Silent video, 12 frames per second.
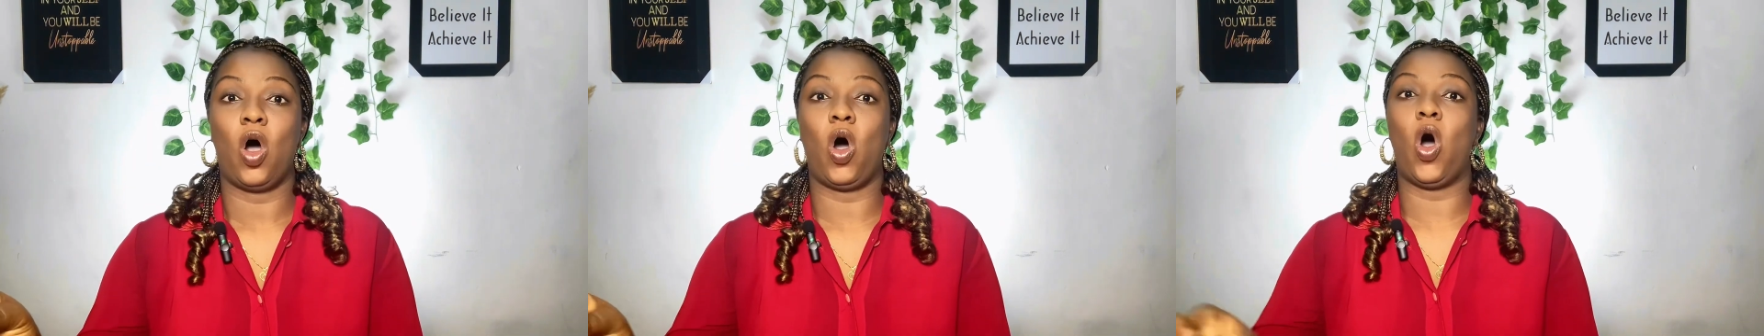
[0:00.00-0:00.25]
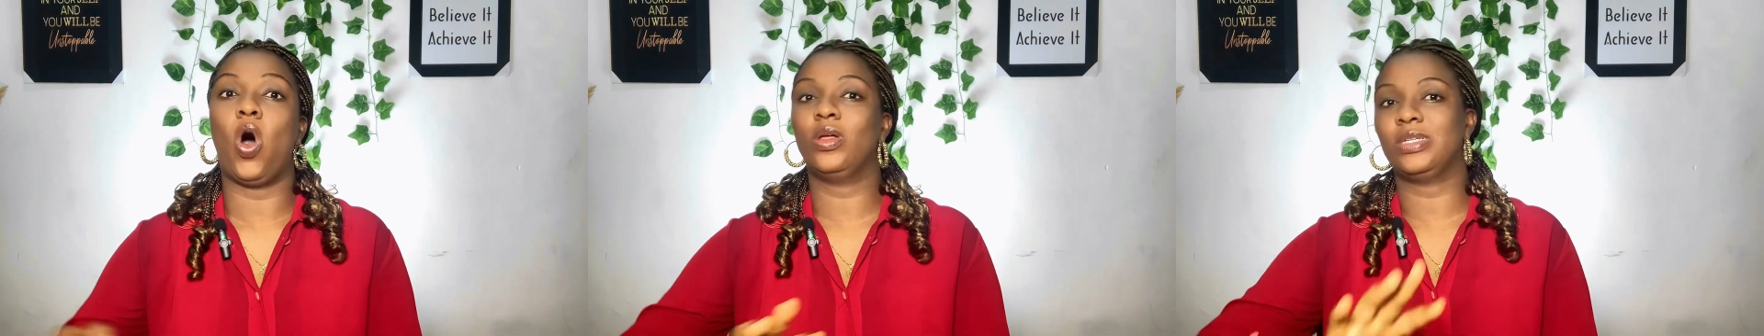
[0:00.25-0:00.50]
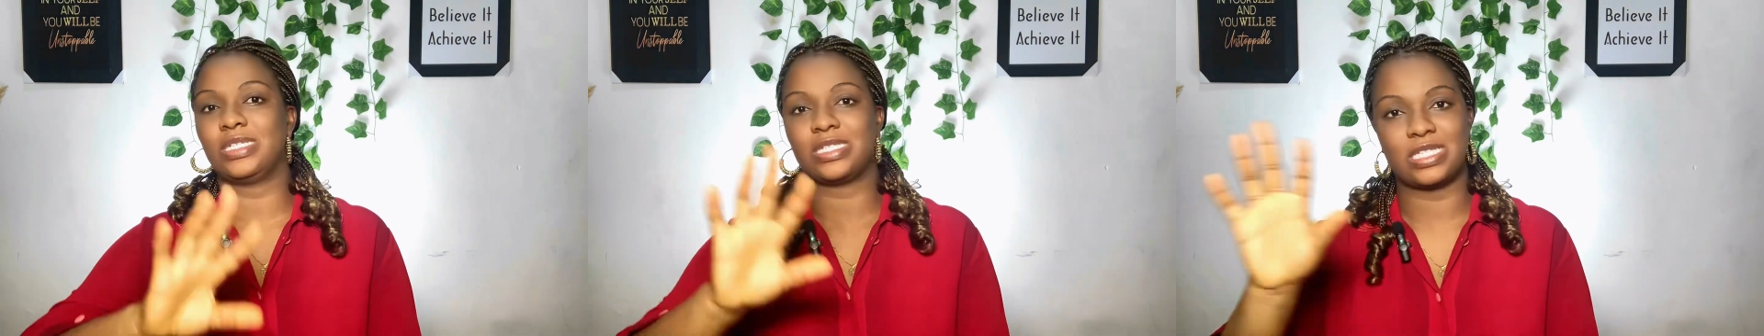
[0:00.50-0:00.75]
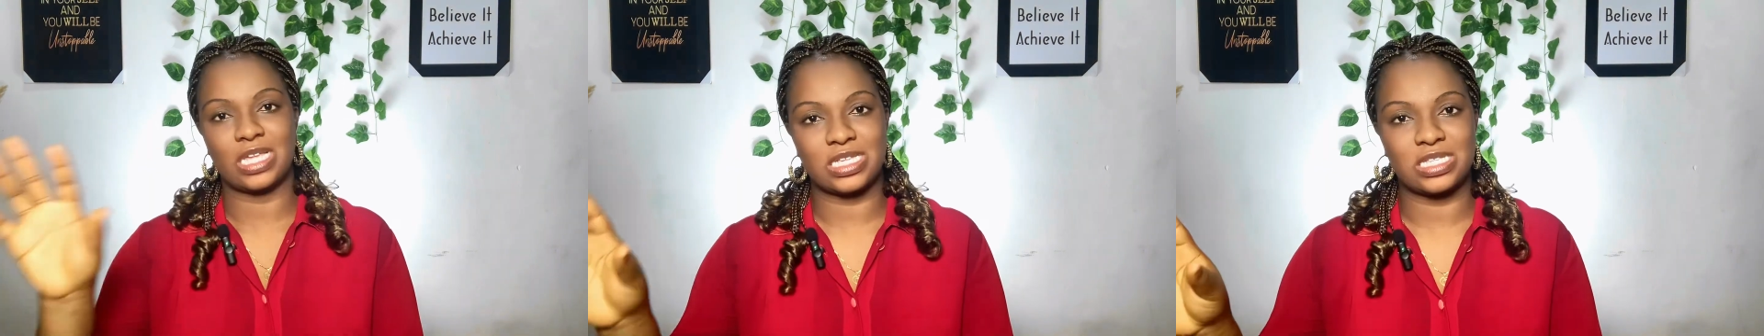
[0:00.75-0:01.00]
all these
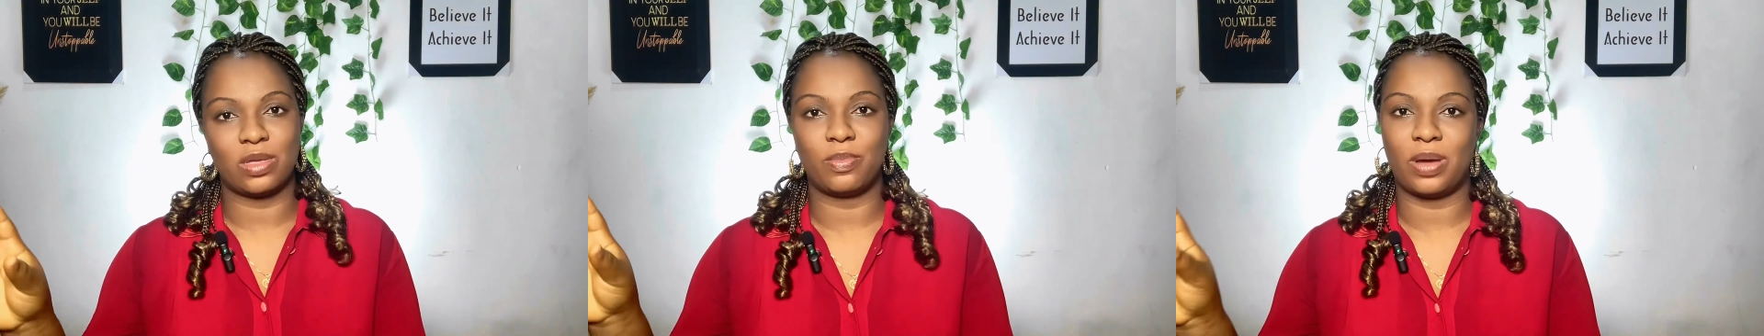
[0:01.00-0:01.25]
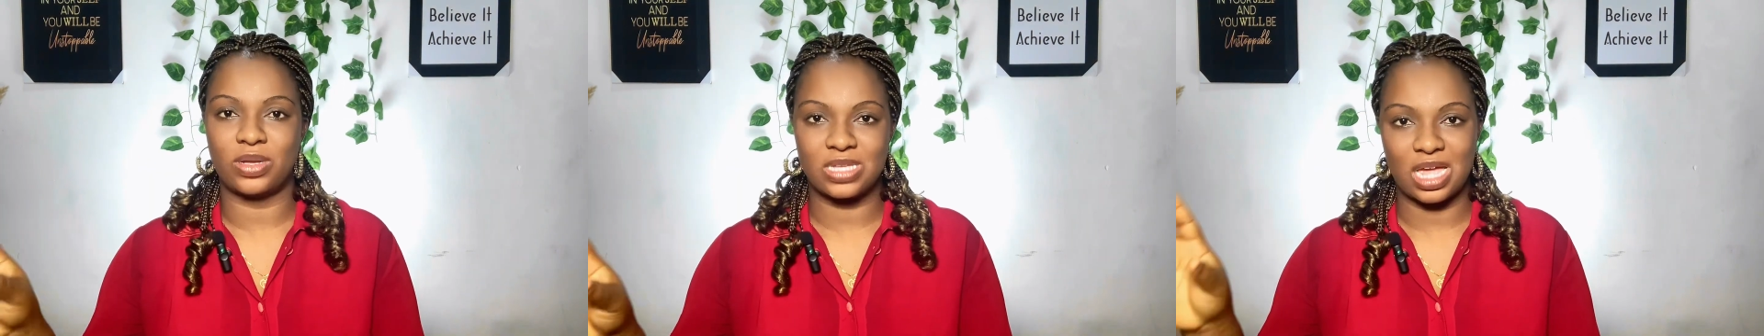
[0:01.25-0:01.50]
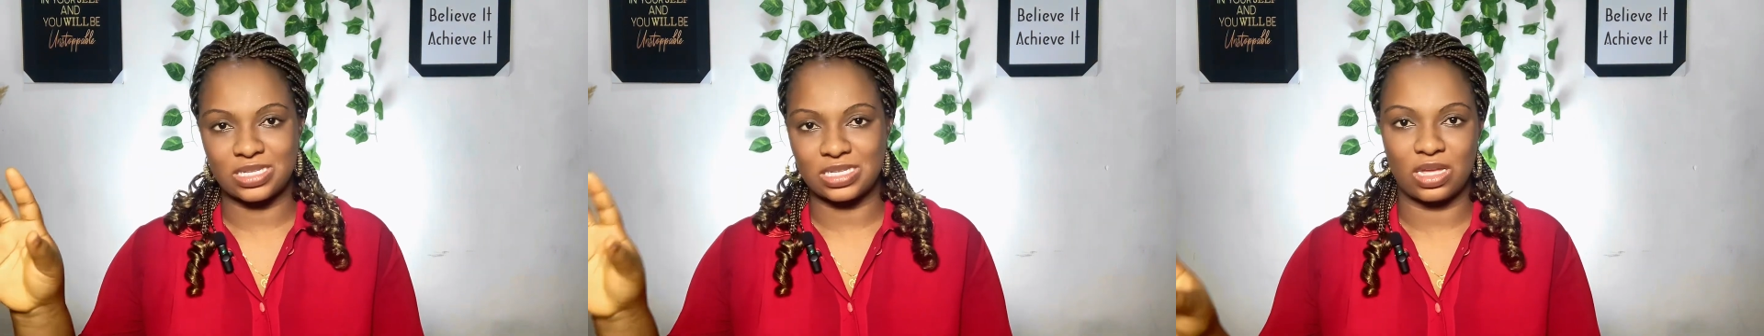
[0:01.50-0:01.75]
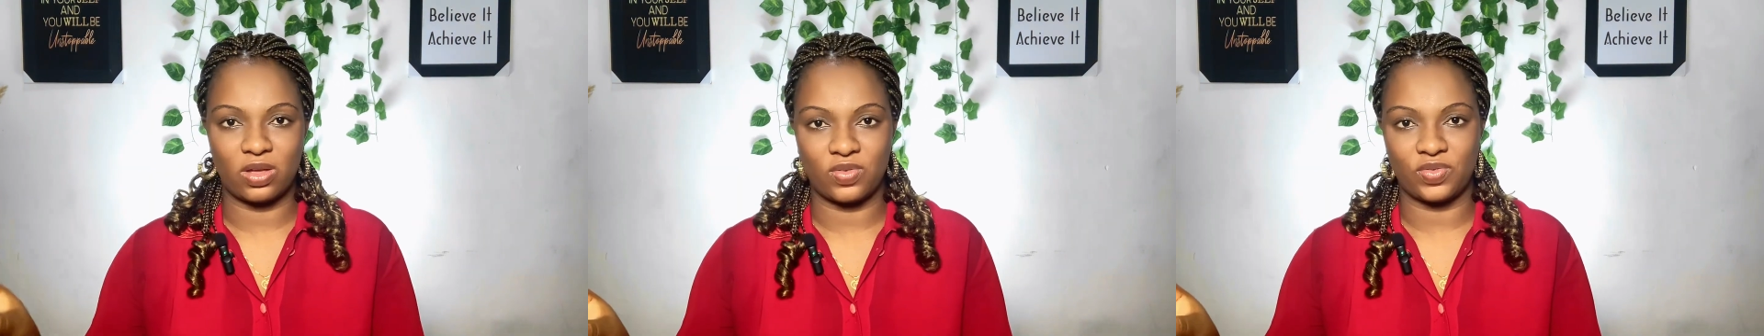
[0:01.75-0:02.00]
things about
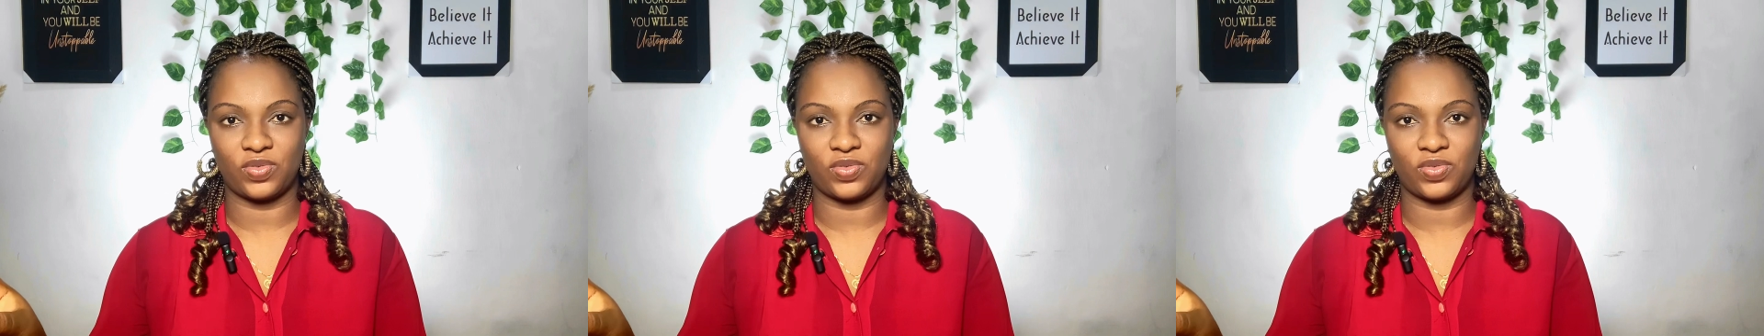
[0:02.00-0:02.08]
herself.